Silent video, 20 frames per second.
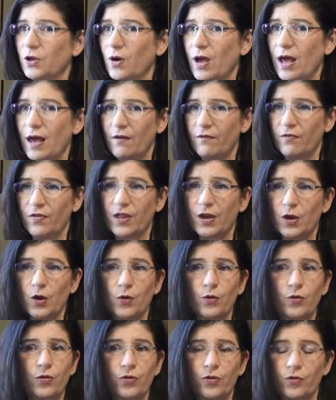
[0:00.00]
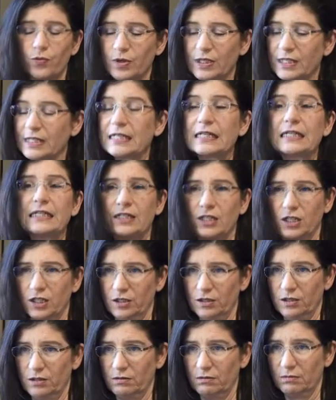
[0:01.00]
Have their
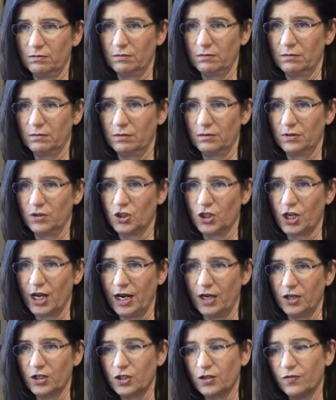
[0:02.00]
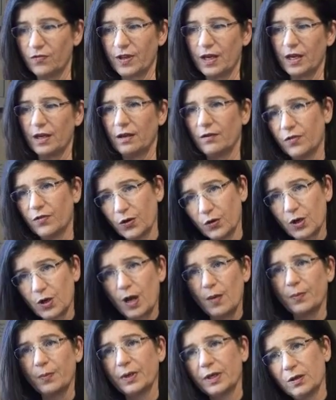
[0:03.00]
360s changed? If their
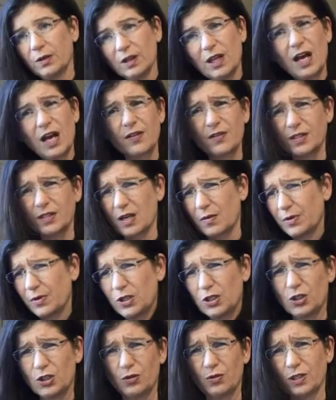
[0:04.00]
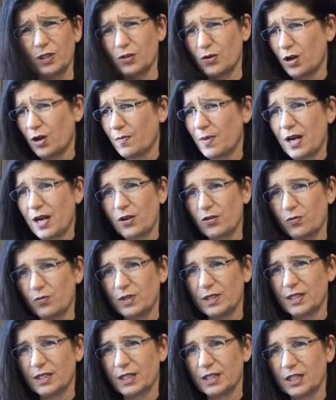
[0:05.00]
company, a lot of these companies do these automatic
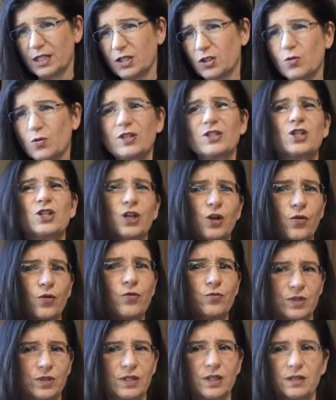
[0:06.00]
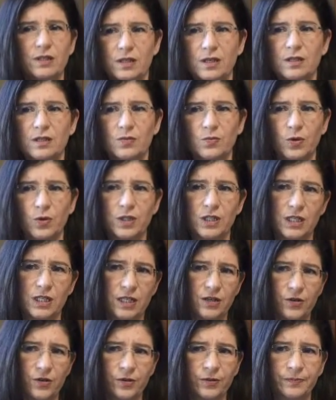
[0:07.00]
360s, questionnaire 360s once a
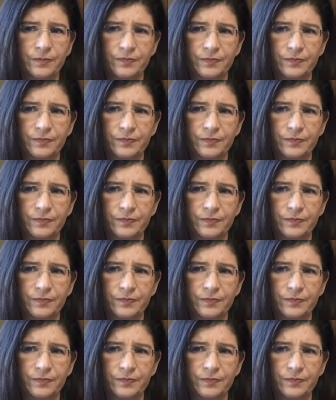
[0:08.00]
year.